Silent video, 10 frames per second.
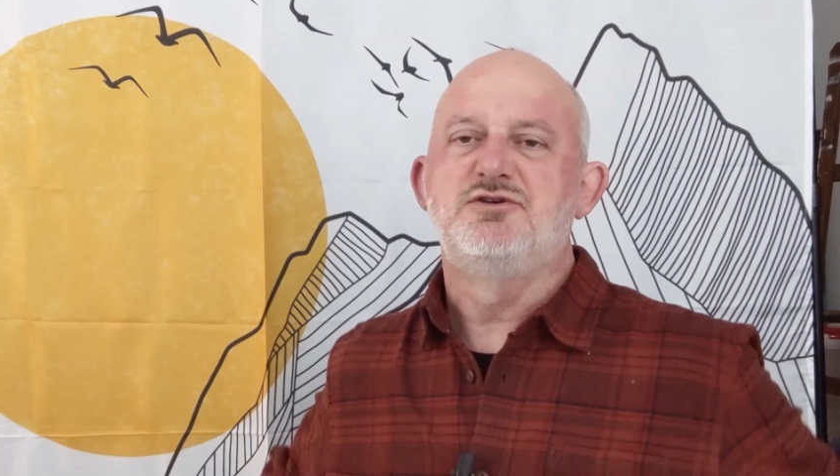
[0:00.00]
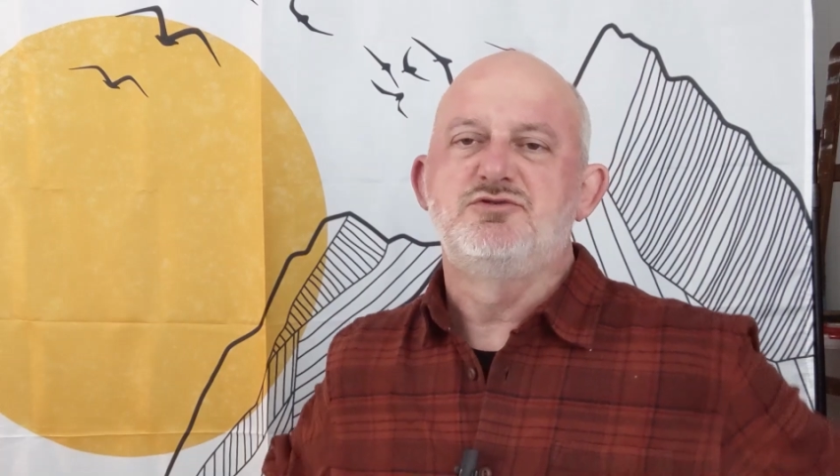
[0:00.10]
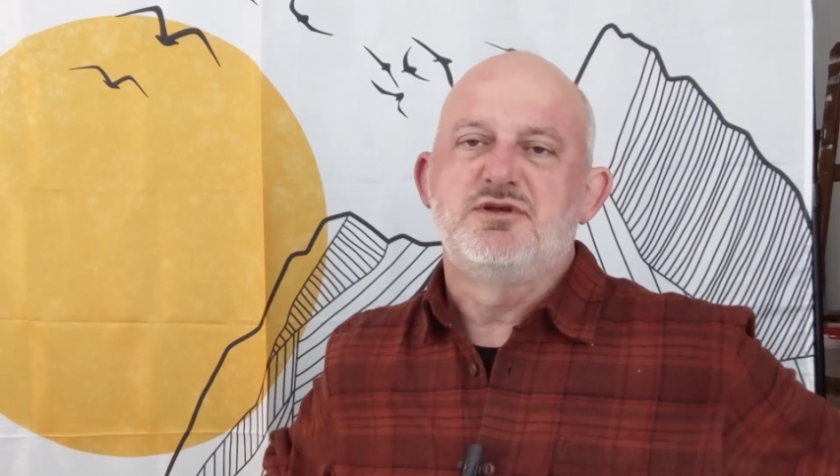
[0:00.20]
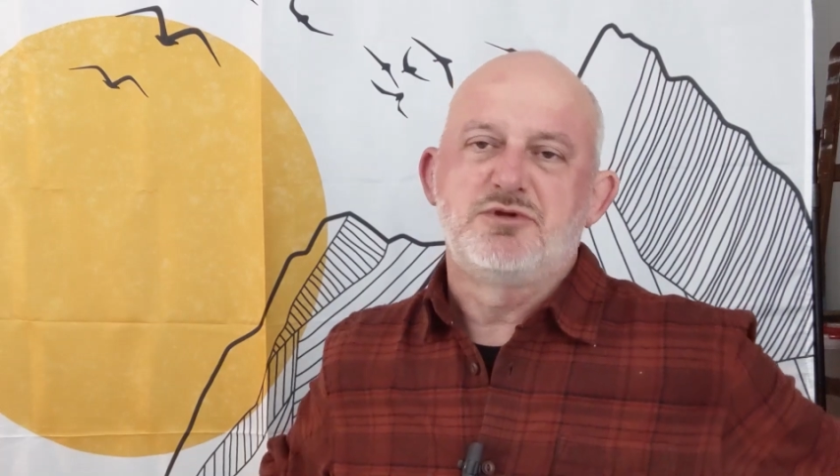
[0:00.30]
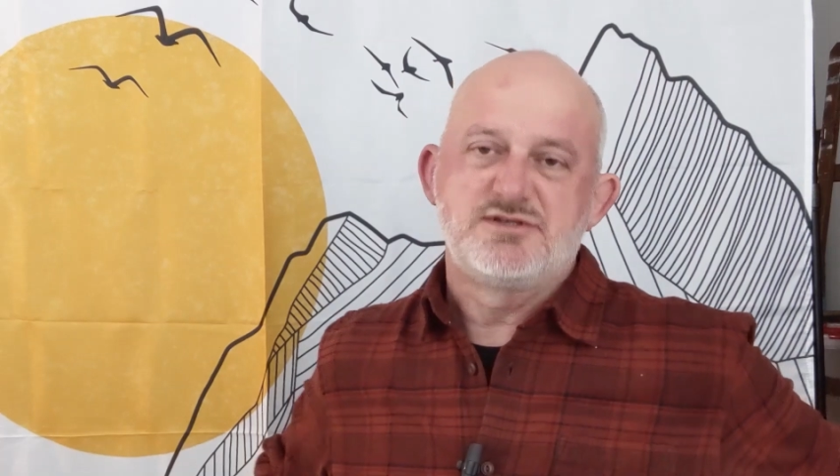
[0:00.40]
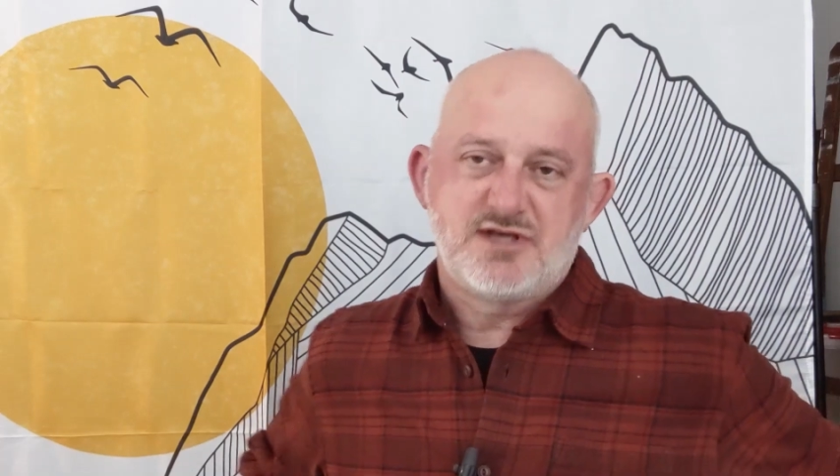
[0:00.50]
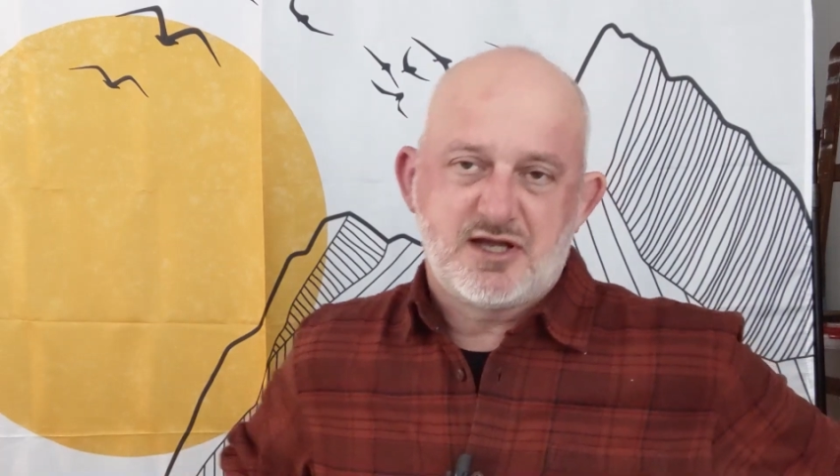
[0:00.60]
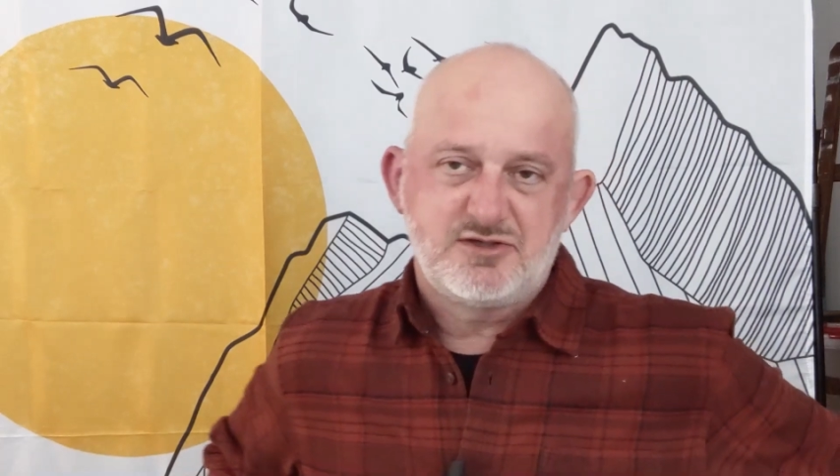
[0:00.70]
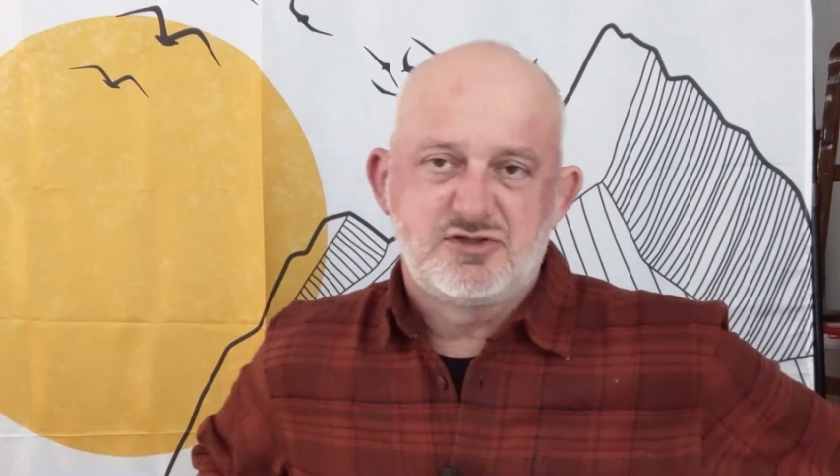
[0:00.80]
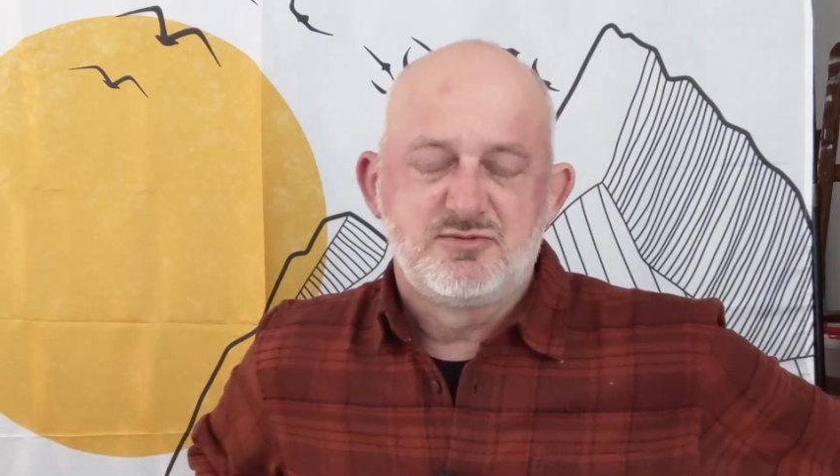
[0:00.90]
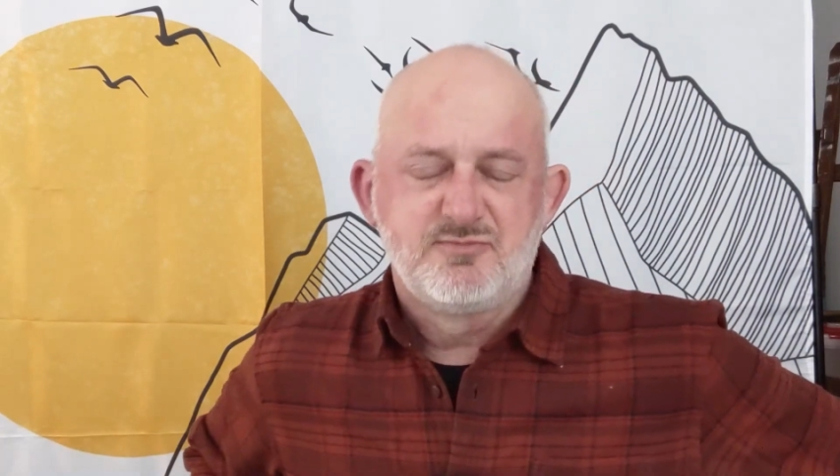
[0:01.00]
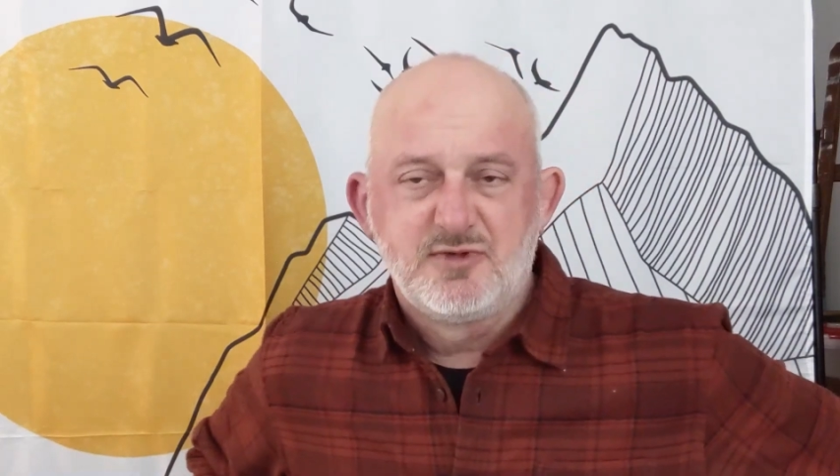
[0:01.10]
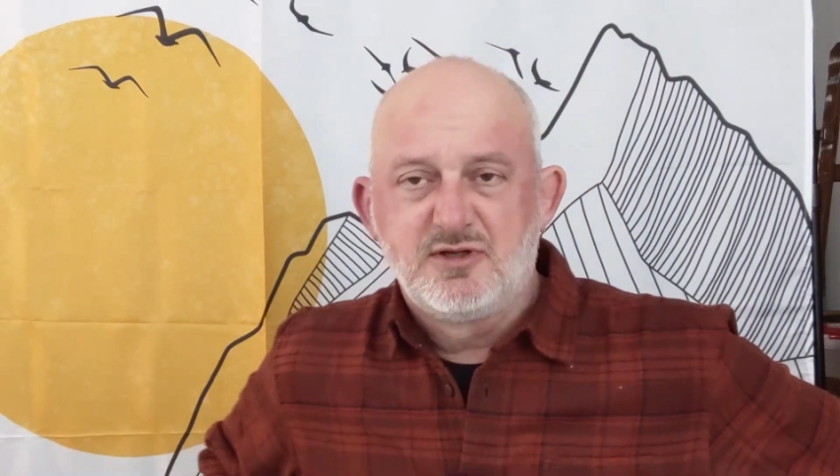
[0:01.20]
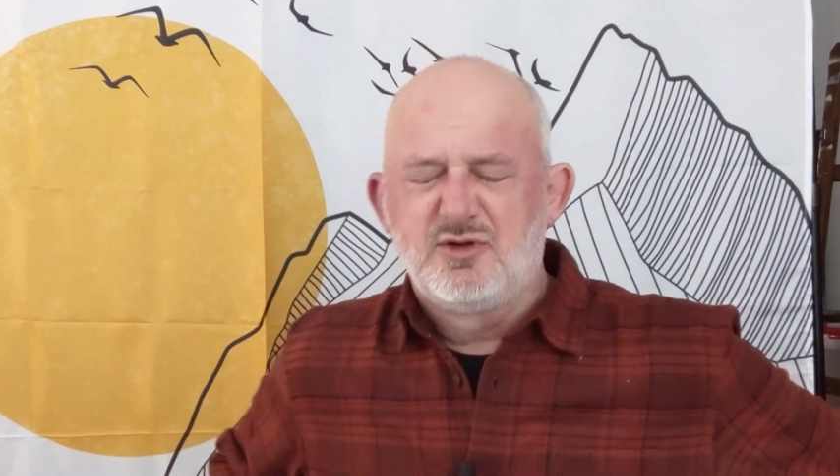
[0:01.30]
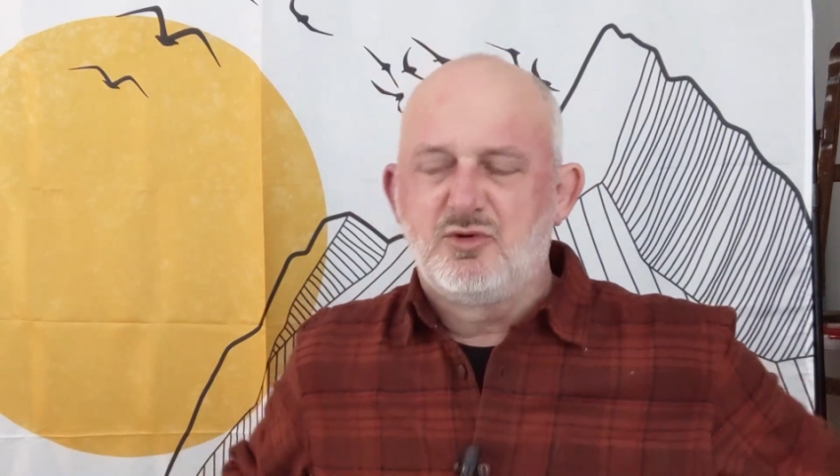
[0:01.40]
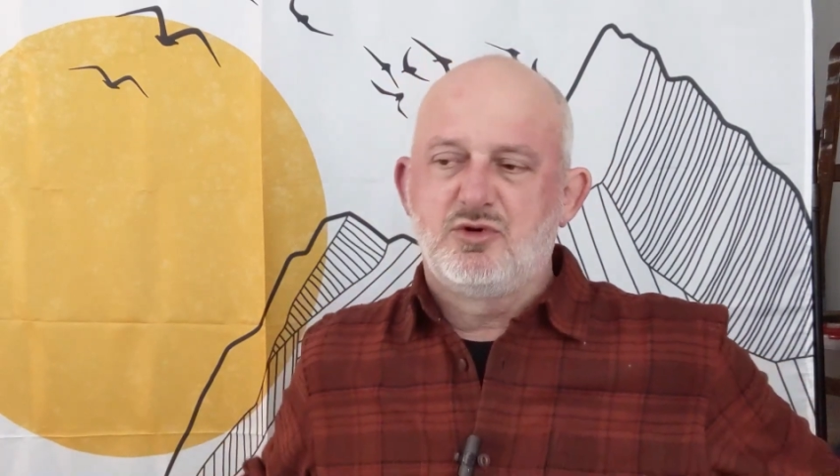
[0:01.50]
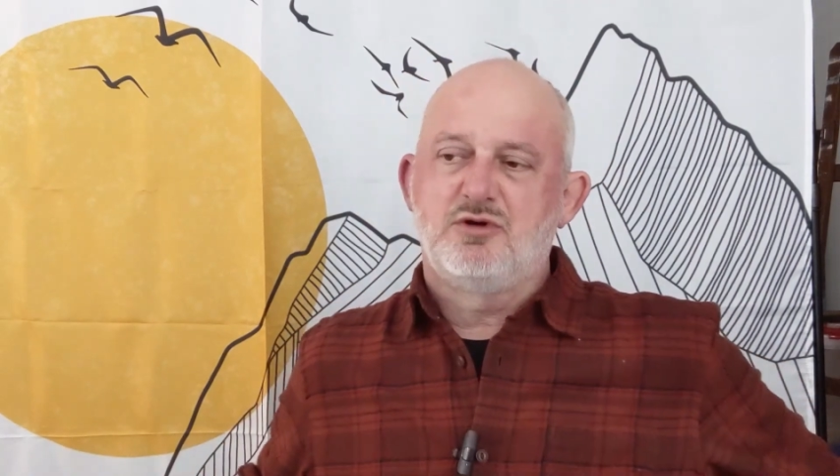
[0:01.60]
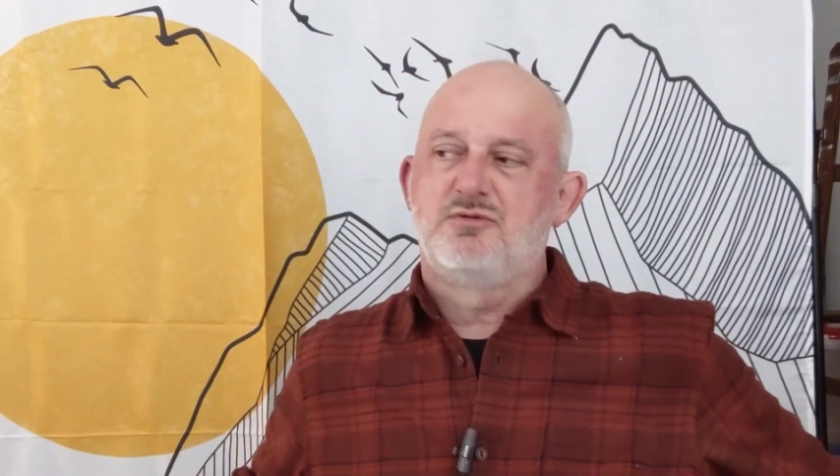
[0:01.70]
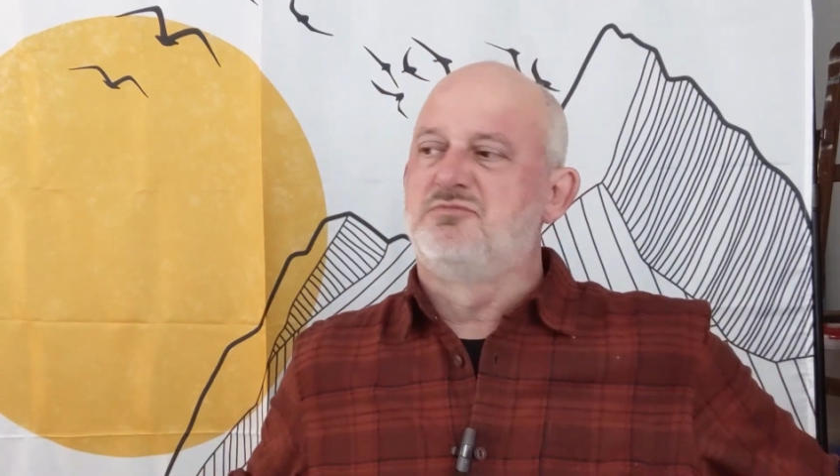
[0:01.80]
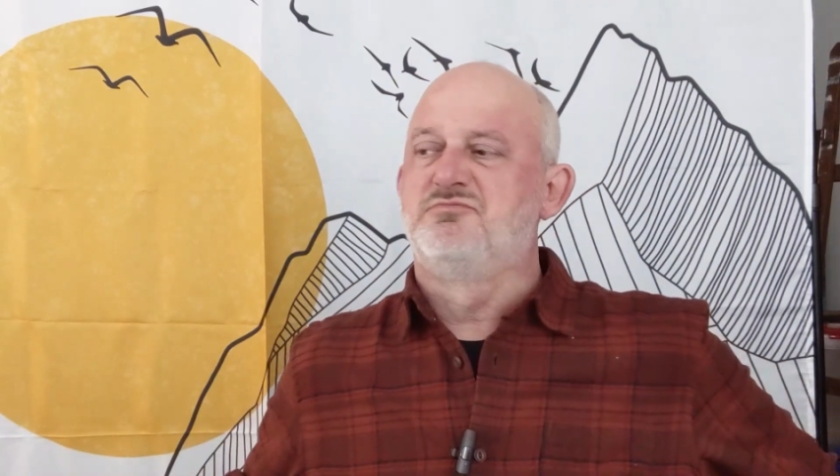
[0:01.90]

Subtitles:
using massage or